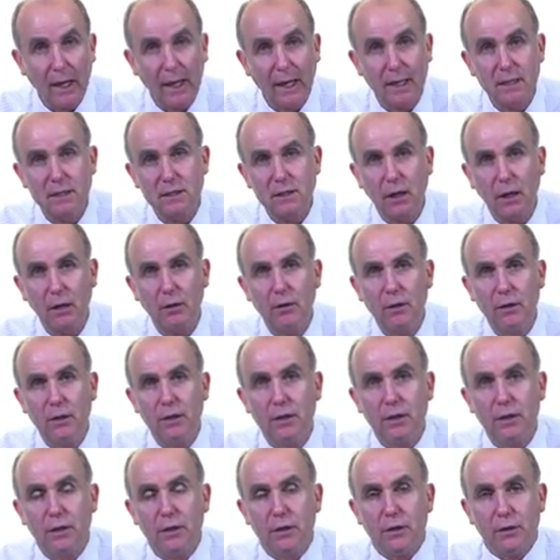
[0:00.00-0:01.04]
And so
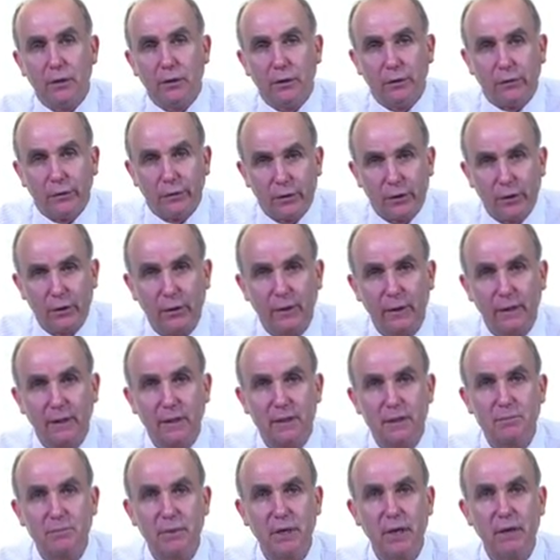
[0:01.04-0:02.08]
during
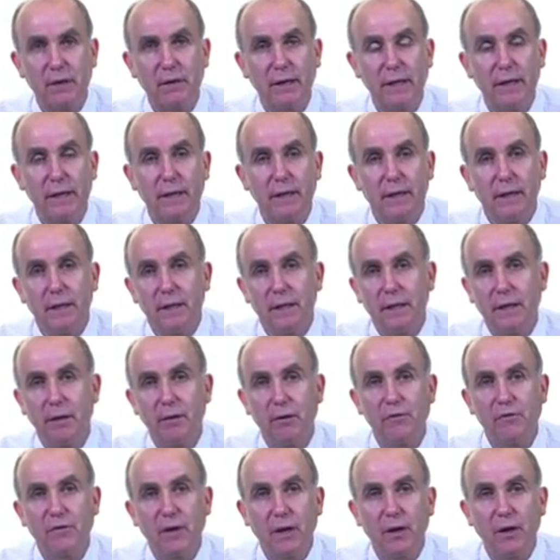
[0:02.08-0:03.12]
this period, there
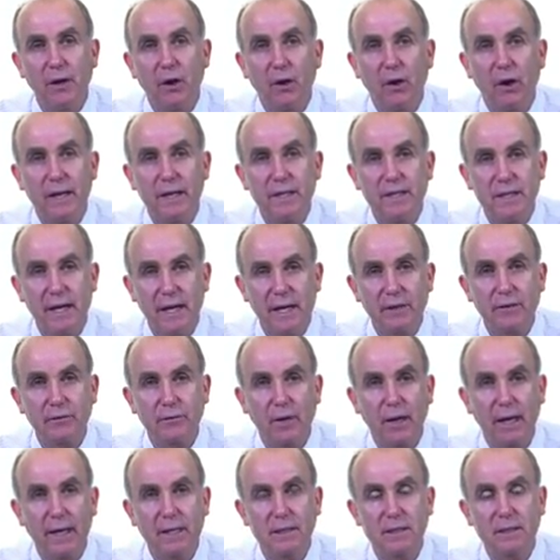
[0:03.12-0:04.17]
were very high death
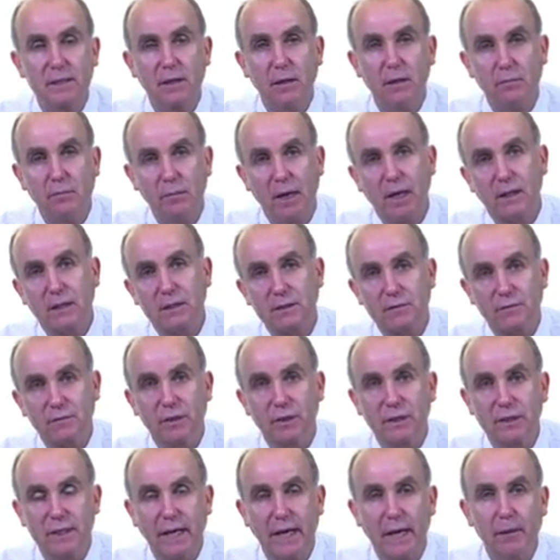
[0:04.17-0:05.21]
rates amongst, for
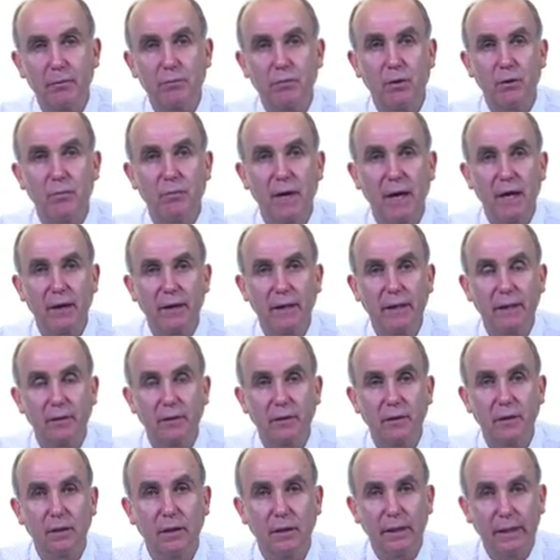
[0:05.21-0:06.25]
example,
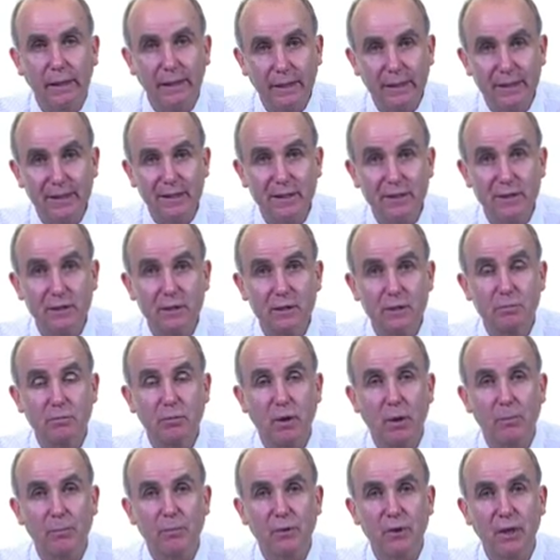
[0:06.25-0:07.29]
American indigenous
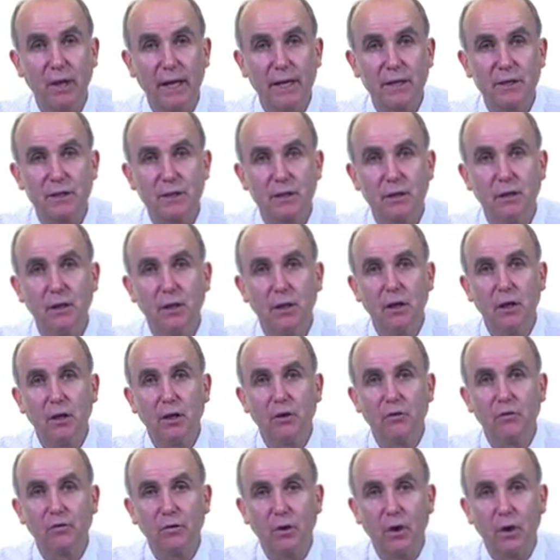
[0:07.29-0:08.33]
population
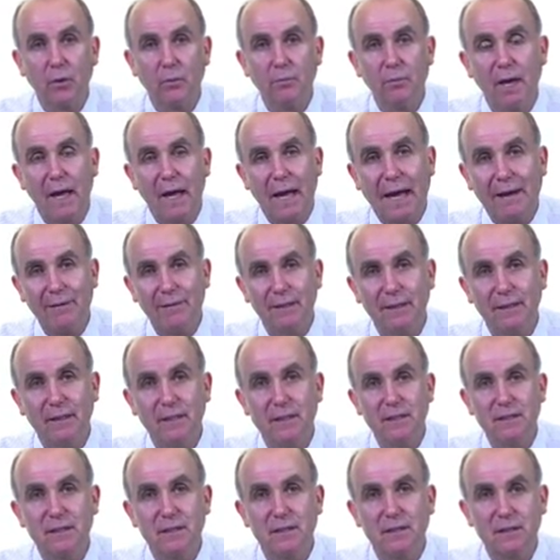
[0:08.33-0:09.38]
from having
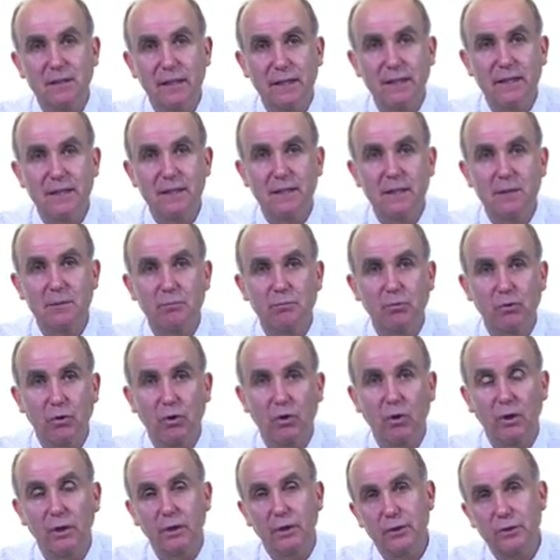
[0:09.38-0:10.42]
these diseases
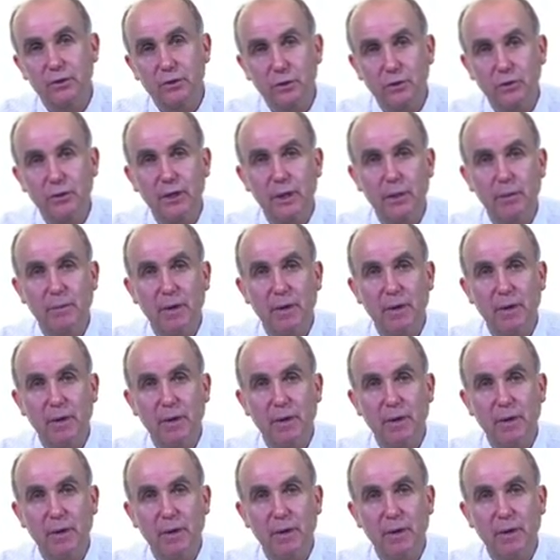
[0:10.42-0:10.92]
brought to the